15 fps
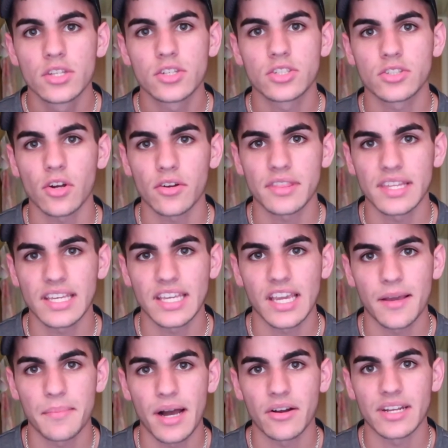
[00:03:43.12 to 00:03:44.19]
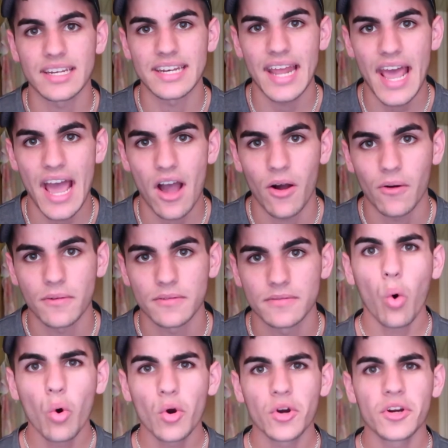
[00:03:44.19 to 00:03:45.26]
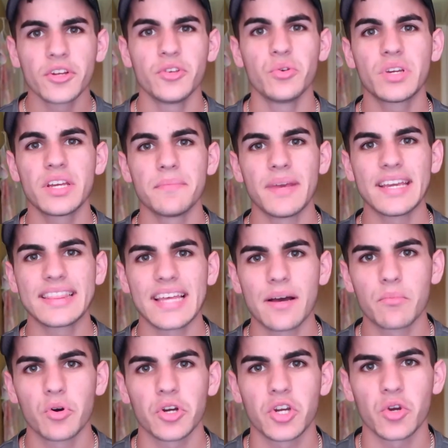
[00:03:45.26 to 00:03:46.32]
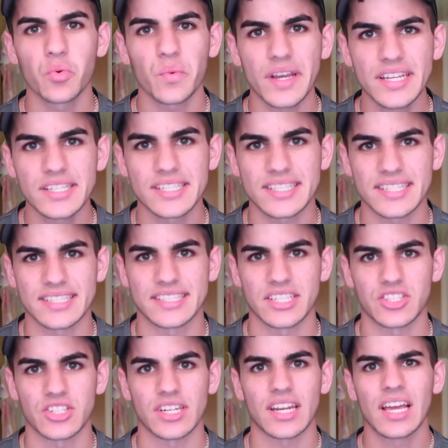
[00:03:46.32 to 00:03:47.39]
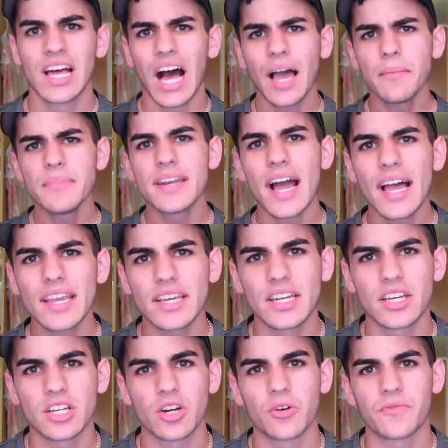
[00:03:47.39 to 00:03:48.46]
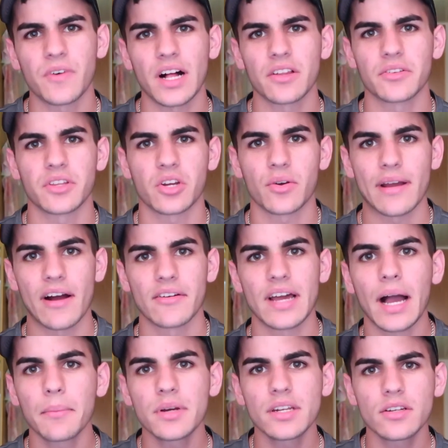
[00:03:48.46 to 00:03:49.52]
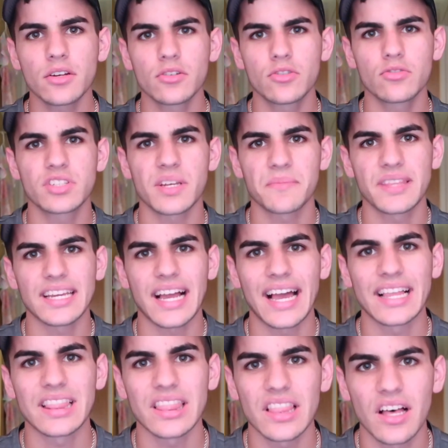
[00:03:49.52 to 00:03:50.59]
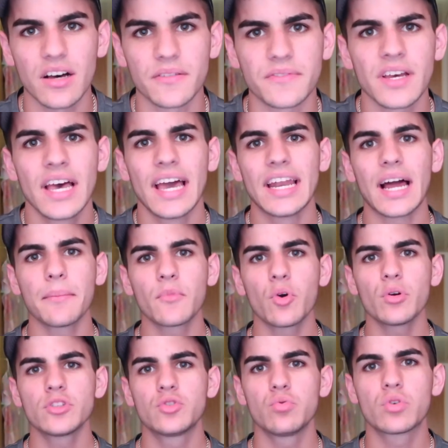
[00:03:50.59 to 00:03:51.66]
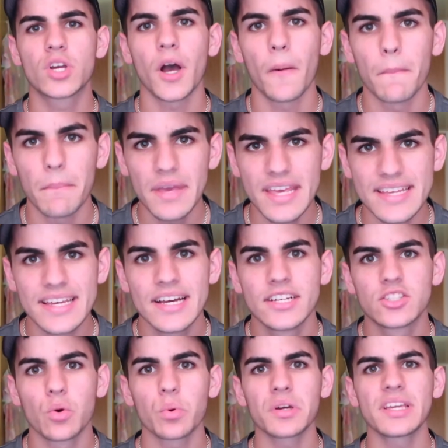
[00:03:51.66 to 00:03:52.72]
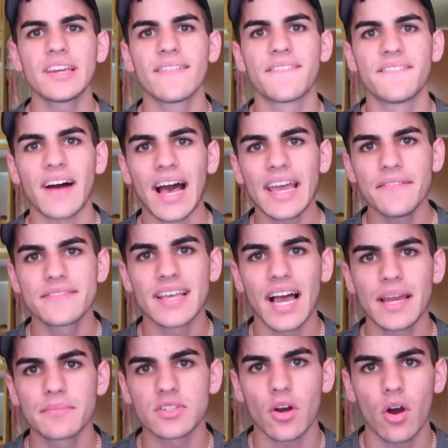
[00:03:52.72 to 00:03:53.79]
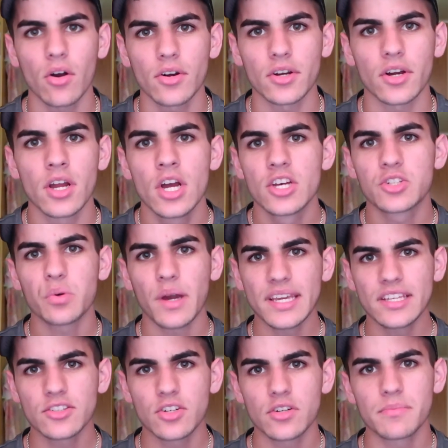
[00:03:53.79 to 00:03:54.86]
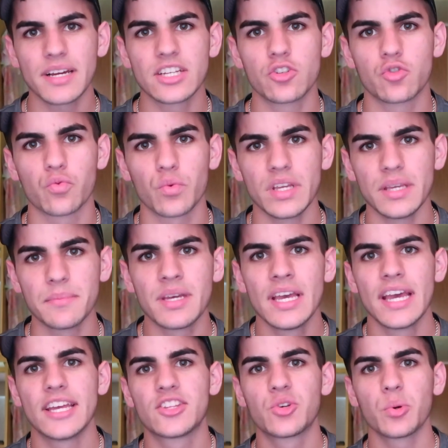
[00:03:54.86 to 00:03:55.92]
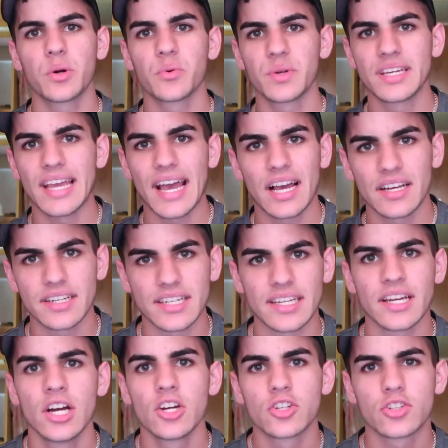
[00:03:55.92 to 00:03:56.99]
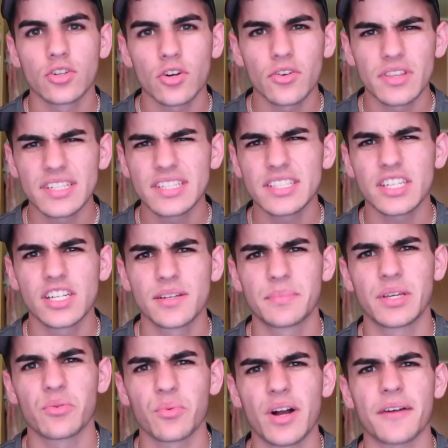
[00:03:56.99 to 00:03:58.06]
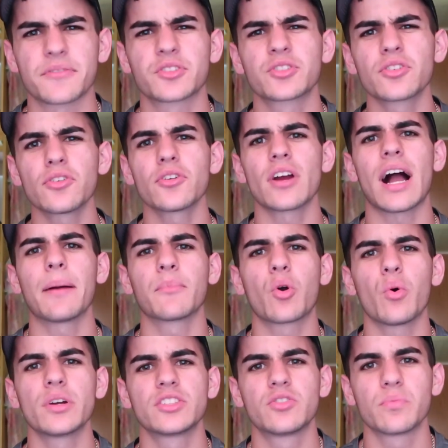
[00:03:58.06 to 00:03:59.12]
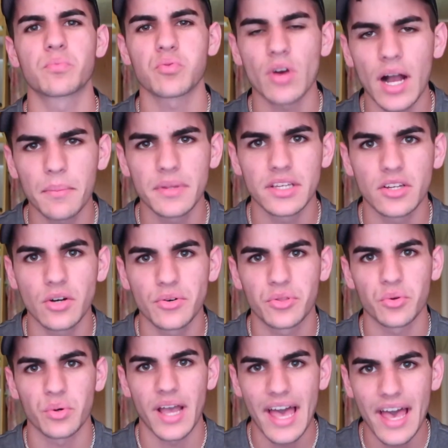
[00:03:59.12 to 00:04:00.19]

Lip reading: to start thinking about it now. Or you can make that more courageous decision. I'm not gonna go follow the crowd. I'm gonna go do something I love, and I'm going to commit to working 5 times harder so I can turn my dream into a reality. Sure, this is gonna be rough. Sure, I'm going to probably go through